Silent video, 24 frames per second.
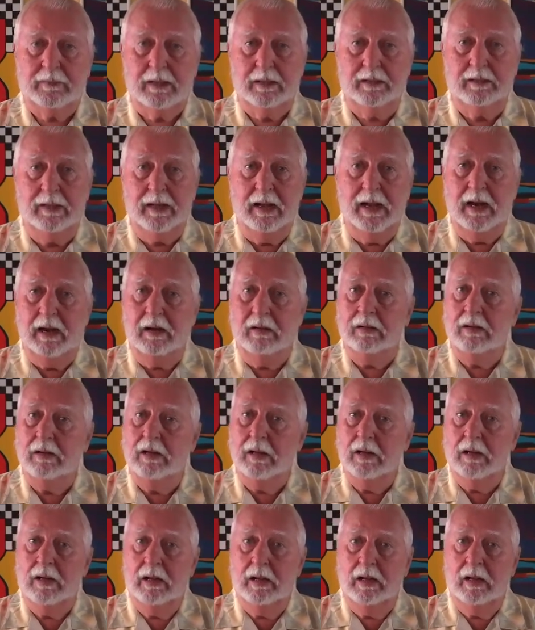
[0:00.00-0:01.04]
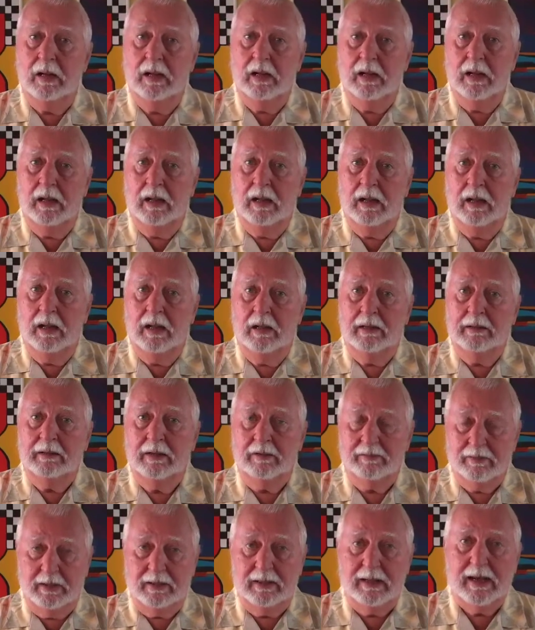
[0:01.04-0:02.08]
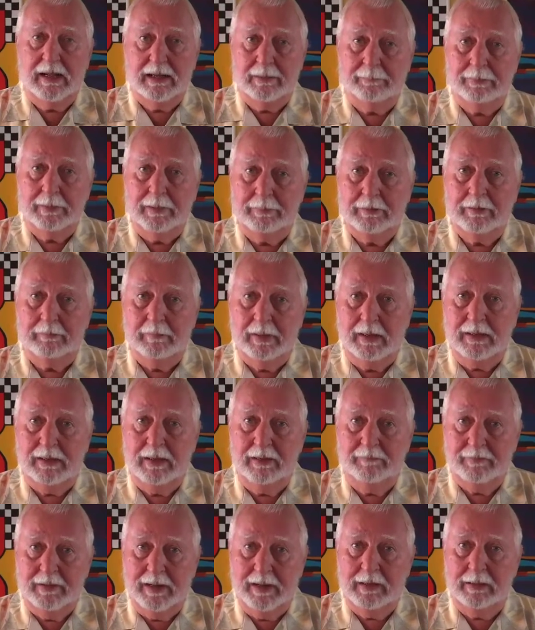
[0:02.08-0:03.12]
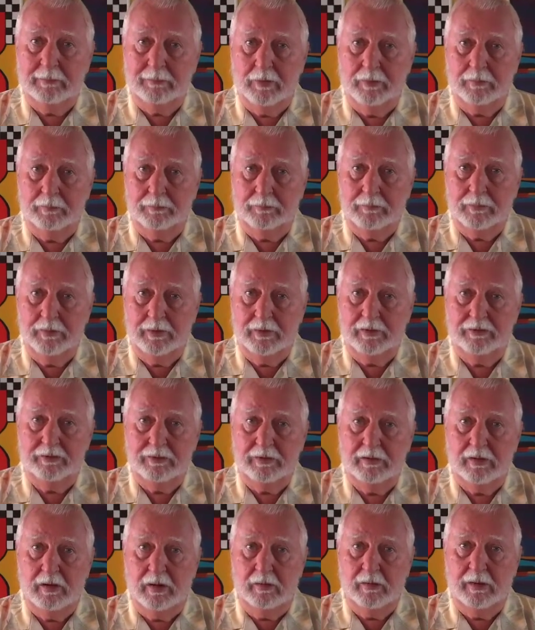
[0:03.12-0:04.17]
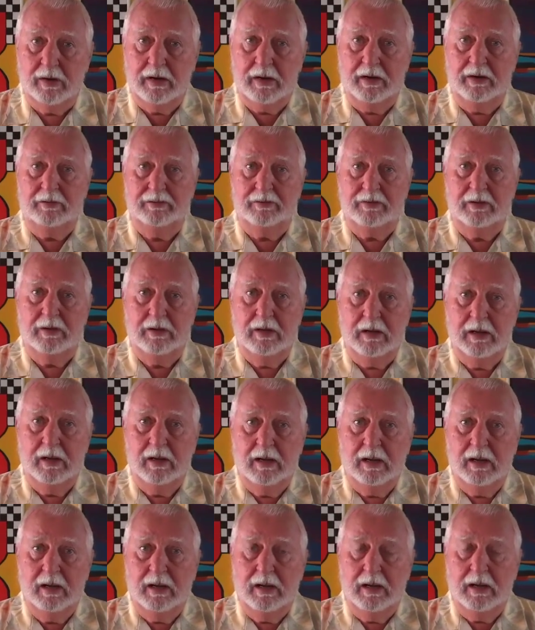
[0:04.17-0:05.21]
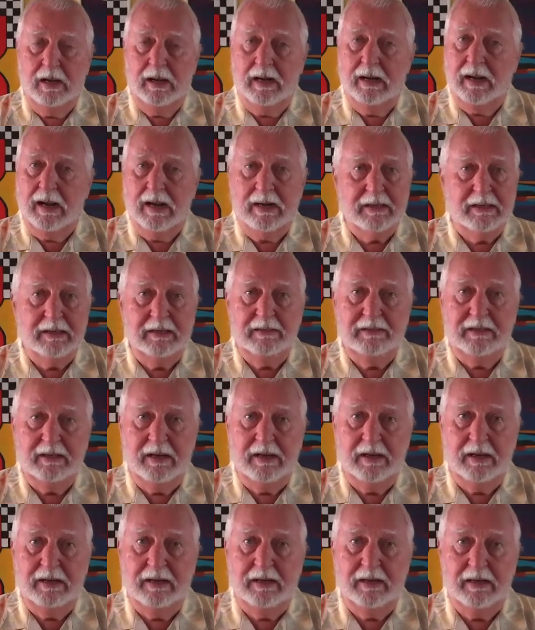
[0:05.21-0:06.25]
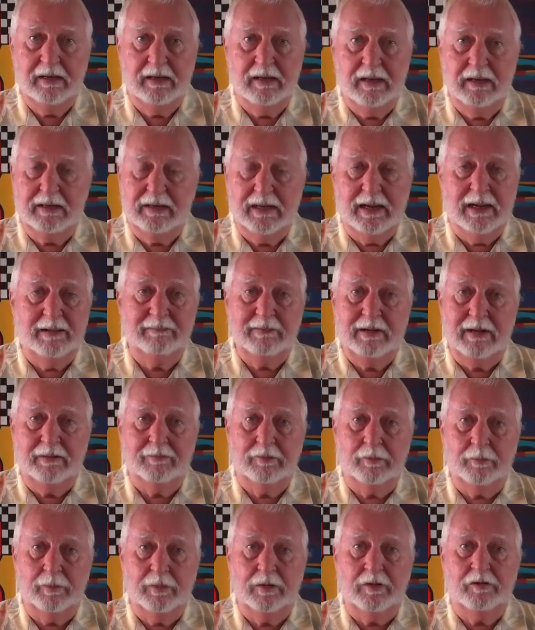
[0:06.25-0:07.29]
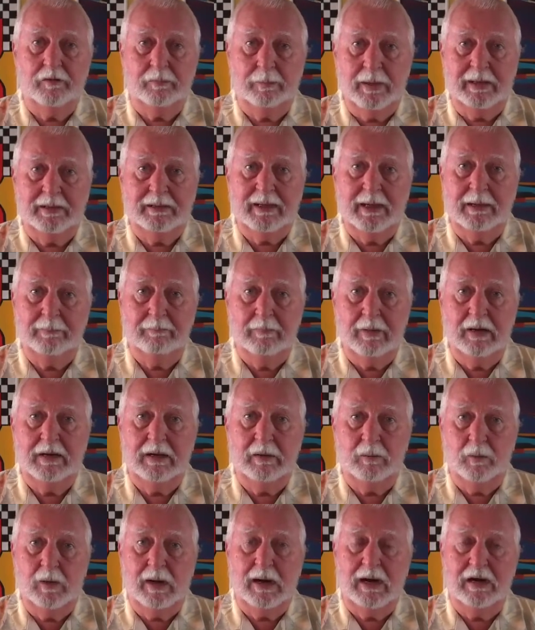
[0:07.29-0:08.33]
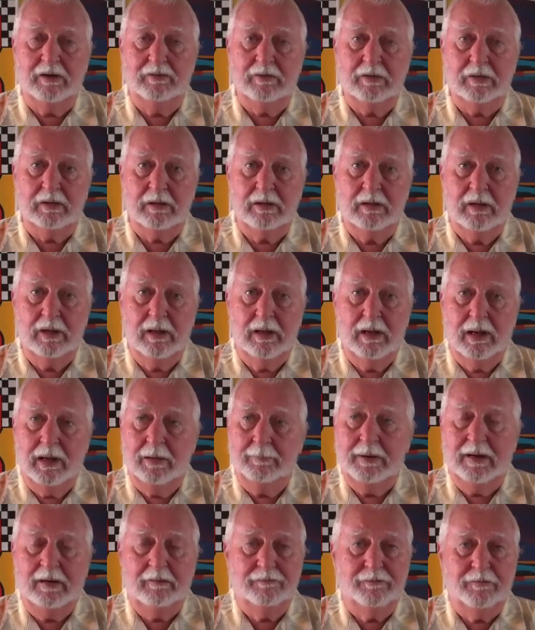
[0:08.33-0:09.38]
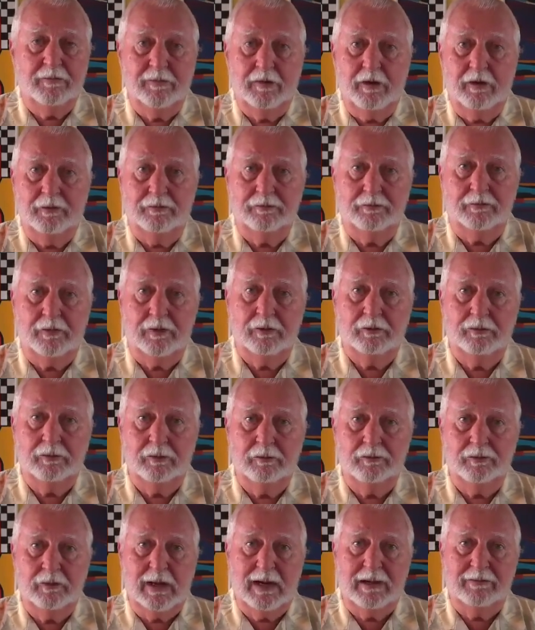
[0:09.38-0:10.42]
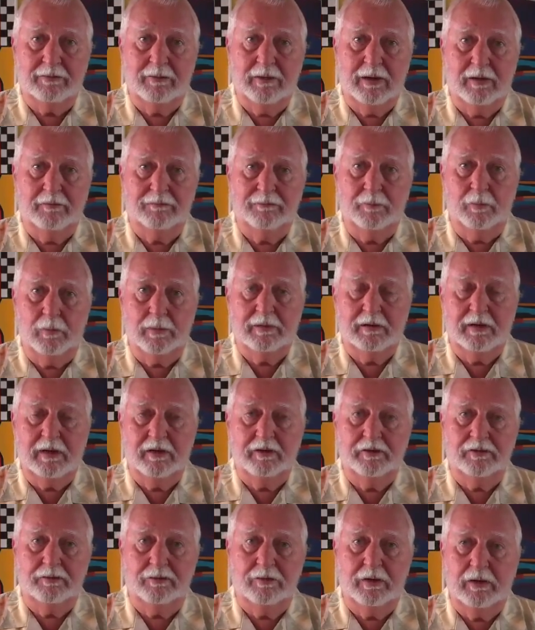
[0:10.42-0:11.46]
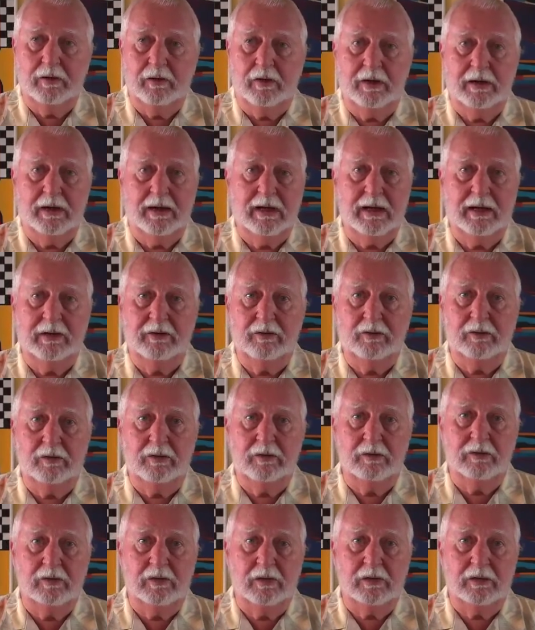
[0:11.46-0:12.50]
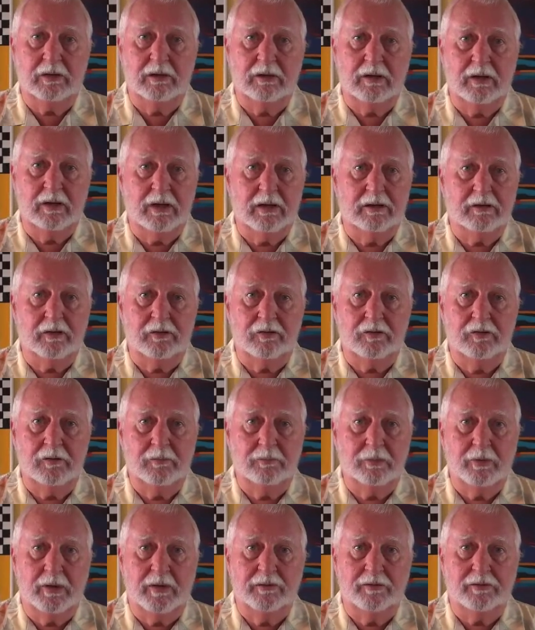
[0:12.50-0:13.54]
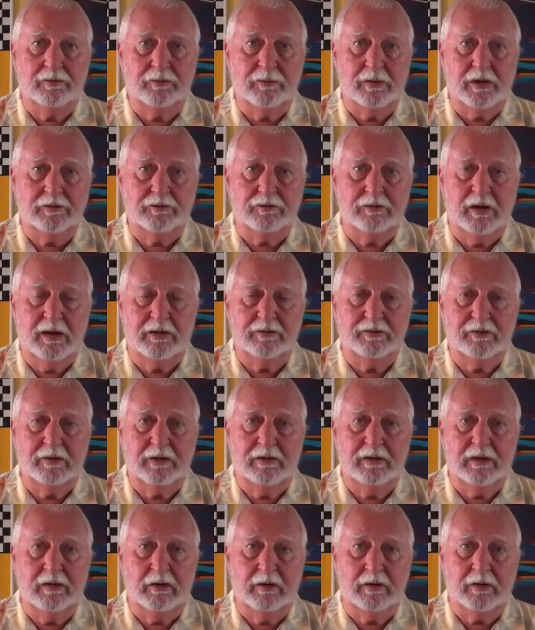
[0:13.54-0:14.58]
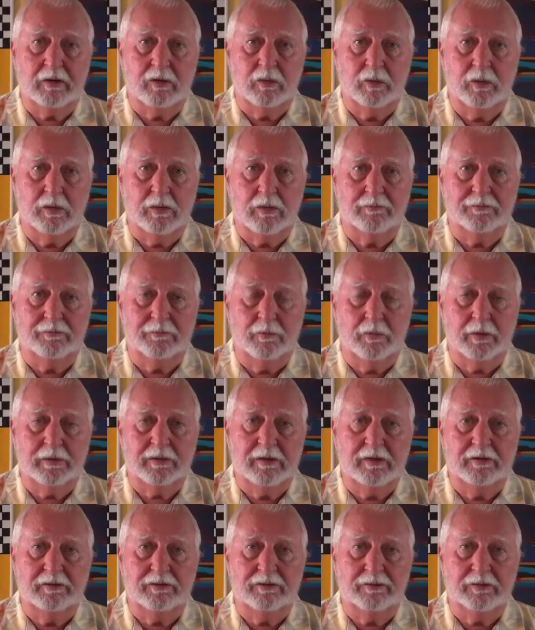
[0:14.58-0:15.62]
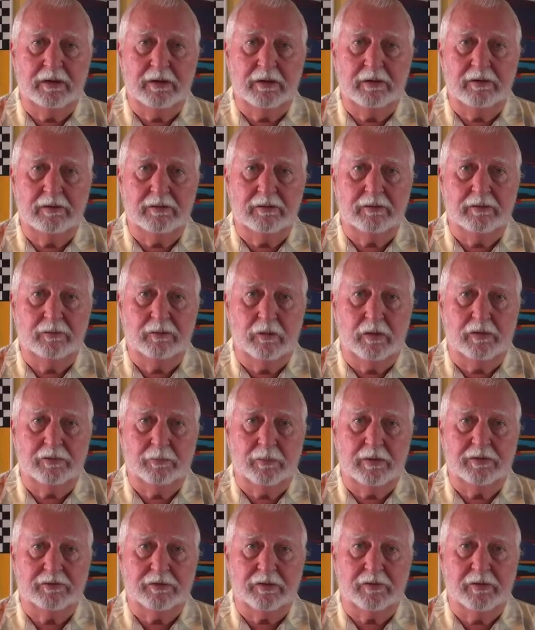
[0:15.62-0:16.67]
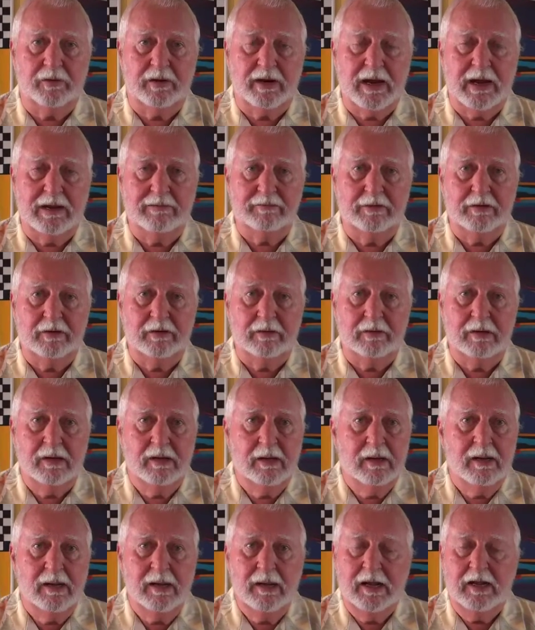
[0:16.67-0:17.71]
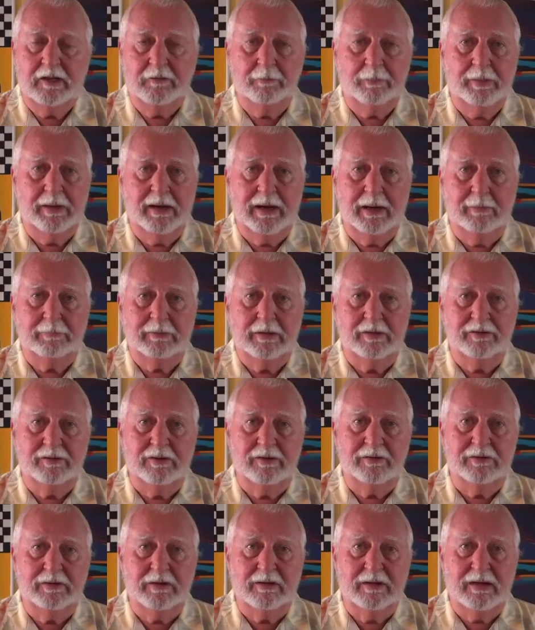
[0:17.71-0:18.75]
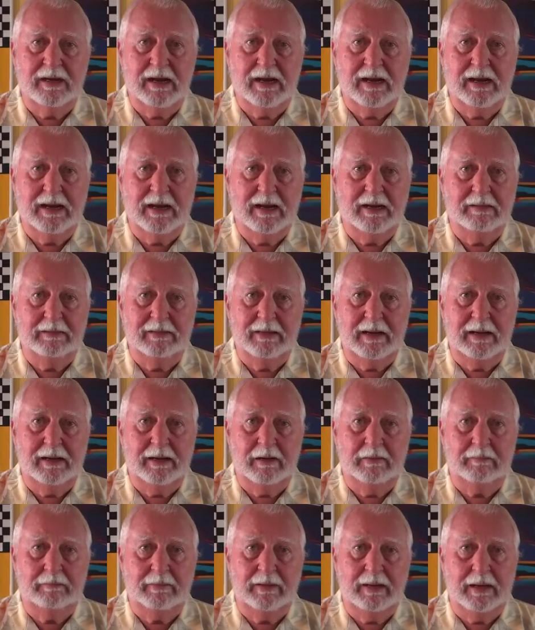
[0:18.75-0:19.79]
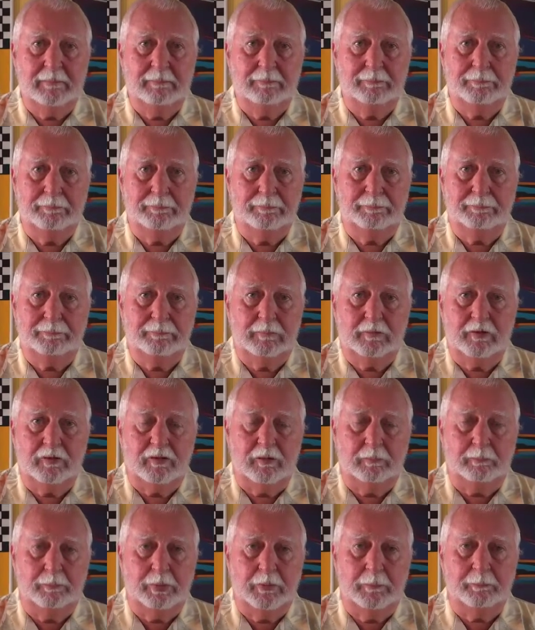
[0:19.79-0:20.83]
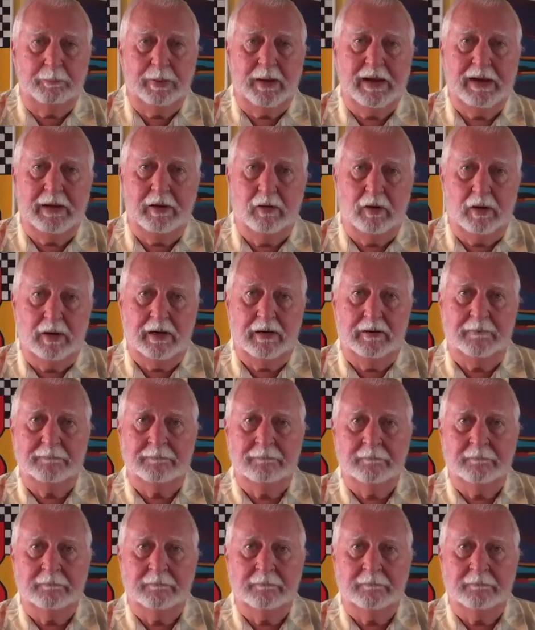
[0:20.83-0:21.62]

Now, there's a lot of public money available to these CRAs, and I contend that they've never really spent that money wisely. I mean, for those folks who drive around 14th Street, all you got to do is look at the, at the Two Brothers restaurant sitting there on the corner of 14th Street and Northwest 3rd Avenue. It's been empty since the day they, they, they put paint on it.